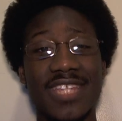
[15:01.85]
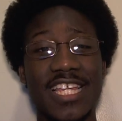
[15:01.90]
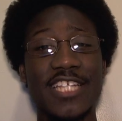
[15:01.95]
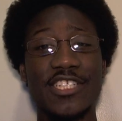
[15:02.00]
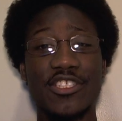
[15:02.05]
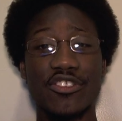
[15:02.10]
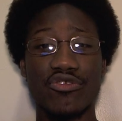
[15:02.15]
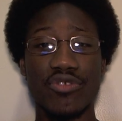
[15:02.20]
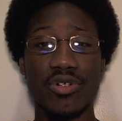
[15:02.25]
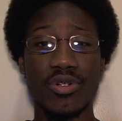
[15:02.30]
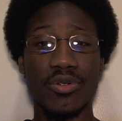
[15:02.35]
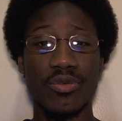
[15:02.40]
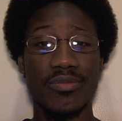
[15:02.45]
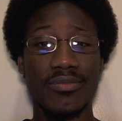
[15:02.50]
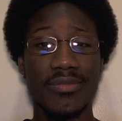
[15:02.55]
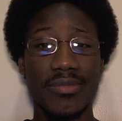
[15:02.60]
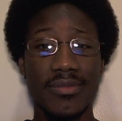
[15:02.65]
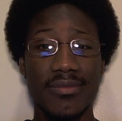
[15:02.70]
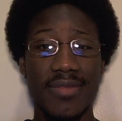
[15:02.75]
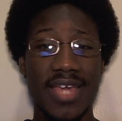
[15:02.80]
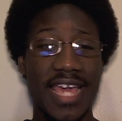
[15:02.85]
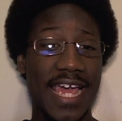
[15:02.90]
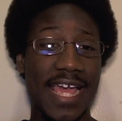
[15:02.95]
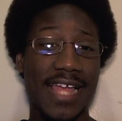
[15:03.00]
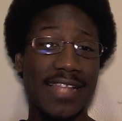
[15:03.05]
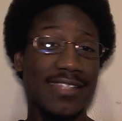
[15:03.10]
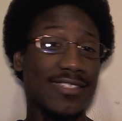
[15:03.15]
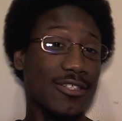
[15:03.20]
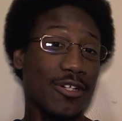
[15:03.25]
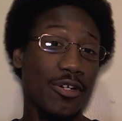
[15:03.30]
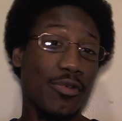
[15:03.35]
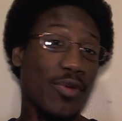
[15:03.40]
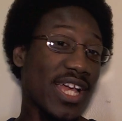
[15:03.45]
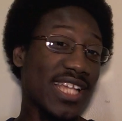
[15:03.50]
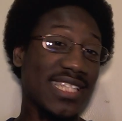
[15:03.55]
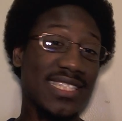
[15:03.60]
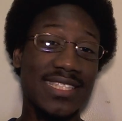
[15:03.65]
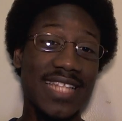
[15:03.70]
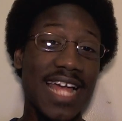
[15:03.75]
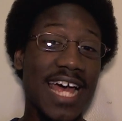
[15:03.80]
it's true. And so
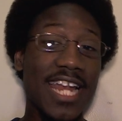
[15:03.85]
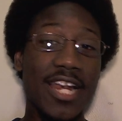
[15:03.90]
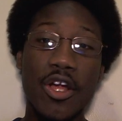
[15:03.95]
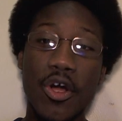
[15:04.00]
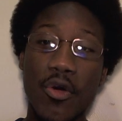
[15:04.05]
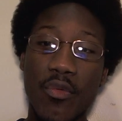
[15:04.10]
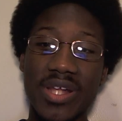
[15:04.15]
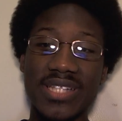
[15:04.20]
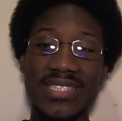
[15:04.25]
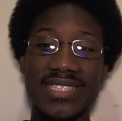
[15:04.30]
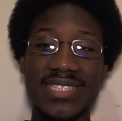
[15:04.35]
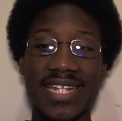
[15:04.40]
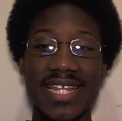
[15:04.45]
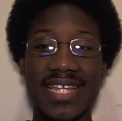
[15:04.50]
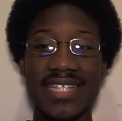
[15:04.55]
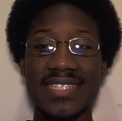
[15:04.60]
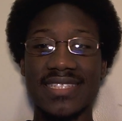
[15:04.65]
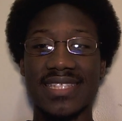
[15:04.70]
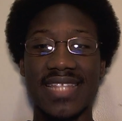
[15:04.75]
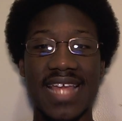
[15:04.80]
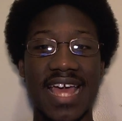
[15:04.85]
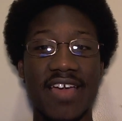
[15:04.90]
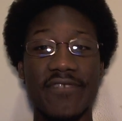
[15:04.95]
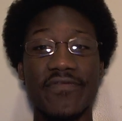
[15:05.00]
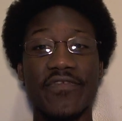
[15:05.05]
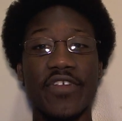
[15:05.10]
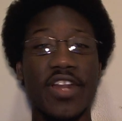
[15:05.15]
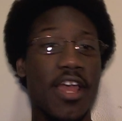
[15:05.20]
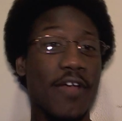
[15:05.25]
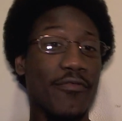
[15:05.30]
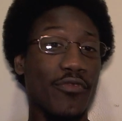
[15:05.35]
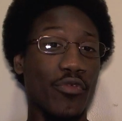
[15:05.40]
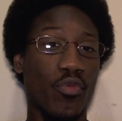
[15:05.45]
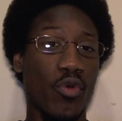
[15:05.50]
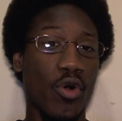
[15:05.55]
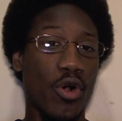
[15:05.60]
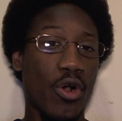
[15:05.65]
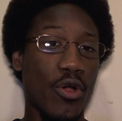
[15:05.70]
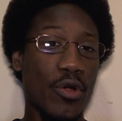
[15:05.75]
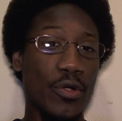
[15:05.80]
it's not a coincidence that For
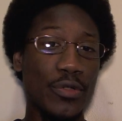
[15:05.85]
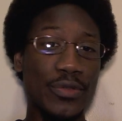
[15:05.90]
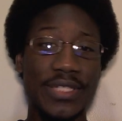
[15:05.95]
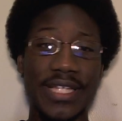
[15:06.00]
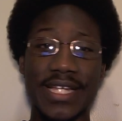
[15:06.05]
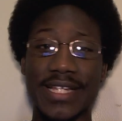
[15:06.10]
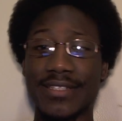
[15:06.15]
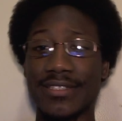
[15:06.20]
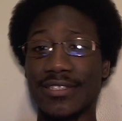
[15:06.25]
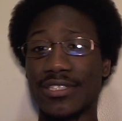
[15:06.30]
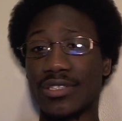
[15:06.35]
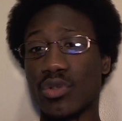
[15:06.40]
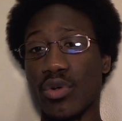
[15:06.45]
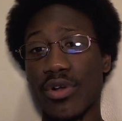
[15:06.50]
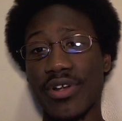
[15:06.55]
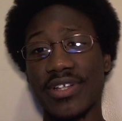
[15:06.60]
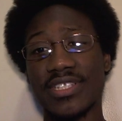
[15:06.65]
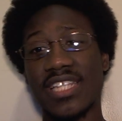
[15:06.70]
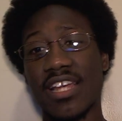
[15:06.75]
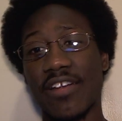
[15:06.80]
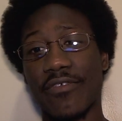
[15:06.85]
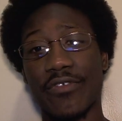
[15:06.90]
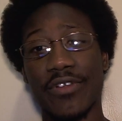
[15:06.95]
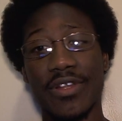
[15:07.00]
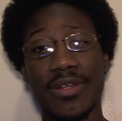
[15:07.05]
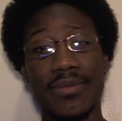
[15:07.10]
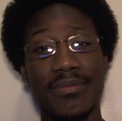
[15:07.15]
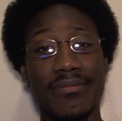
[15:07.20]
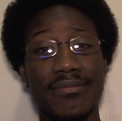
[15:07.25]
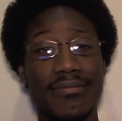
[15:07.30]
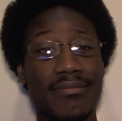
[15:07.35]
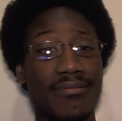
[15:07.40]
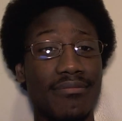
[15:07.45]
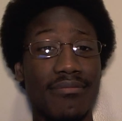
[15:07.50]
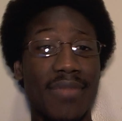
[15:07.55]
World and Sawyer Severin